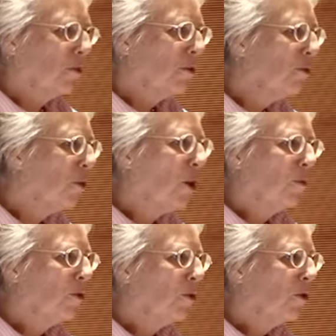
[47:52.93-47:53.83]
the
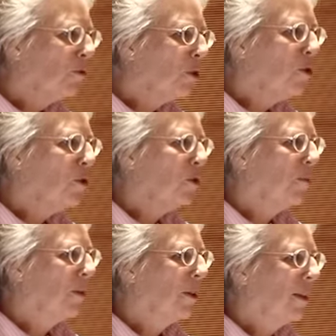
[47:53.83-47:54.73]
forms, the
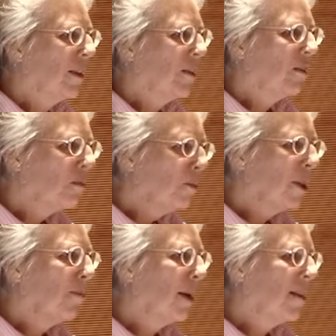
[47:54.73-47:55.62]
volume,
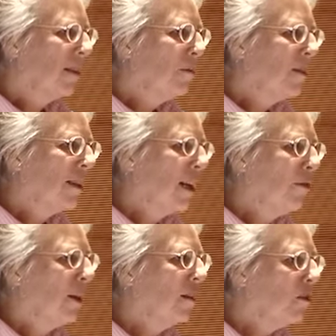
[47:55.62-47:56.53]
speak by
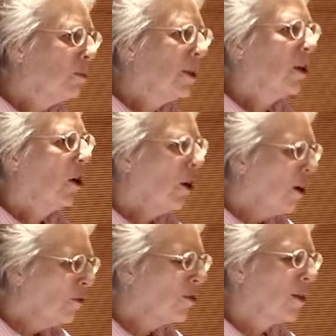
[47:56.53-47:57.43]
themselves and speak
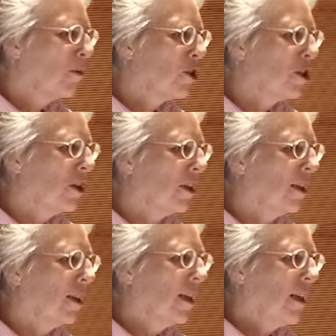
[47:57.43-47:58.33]
of
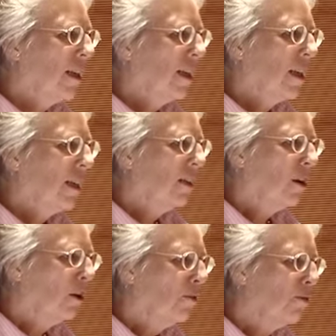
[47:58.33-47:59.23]
sculpture and
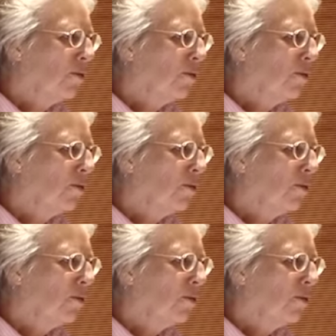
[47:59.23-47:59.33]
of